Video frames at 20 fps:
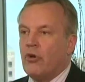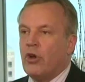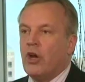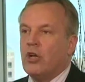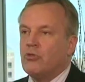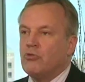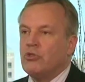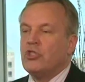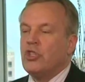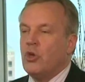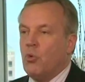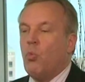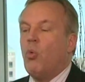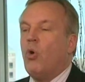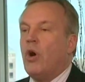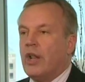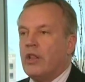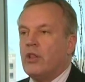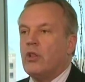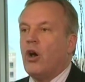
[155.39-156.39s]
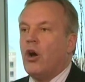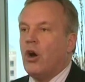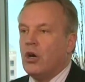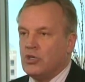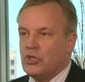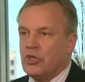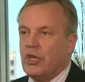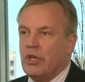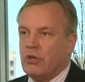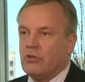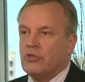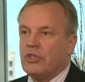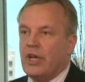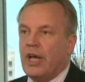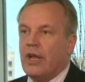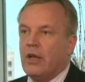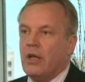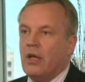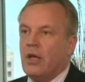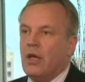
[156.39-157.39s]
for countries that wanted our skill
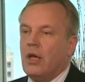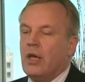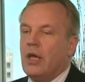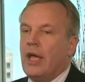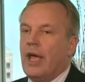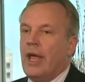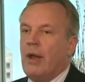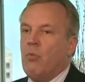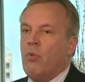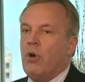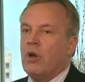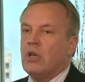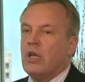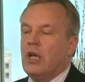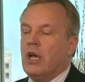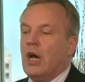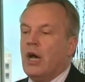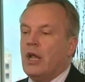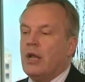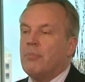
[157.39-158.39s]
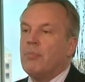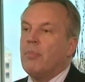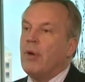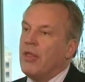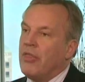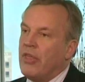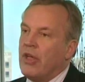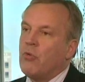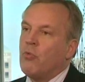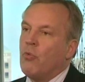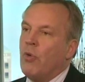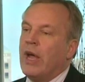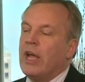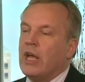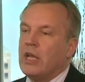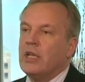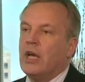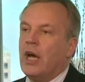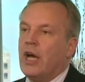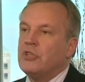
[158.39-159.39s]
set. And what Ghana, I think,
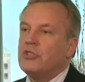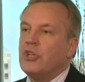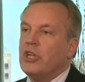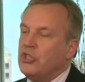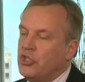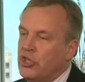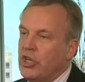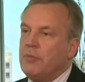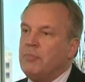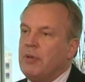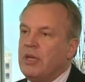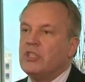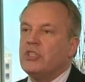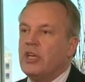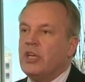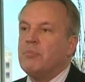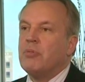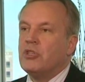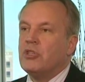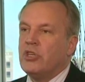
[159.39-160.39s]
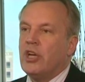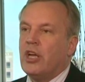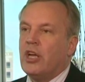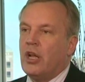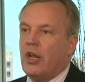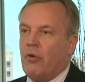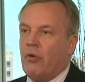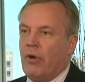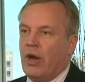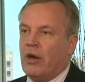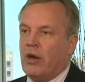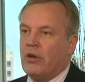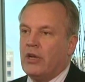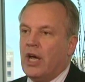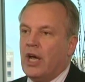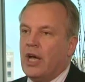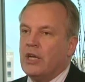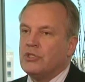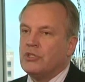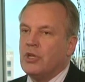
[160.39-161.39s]
recognized, and GNPC particularly
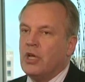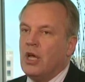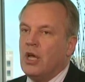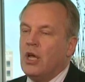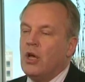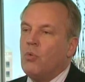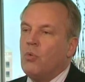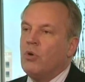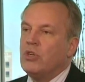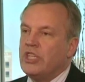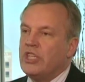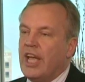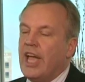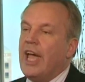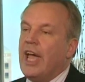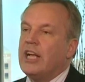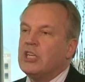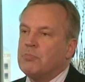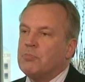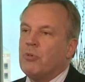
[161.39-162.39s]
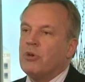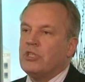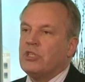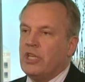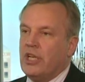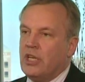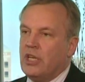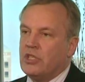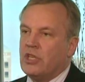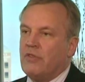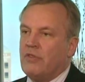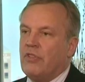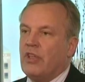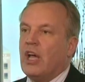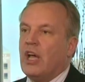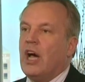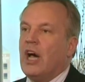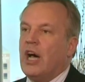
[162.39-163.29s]
recognized, was the expertise of the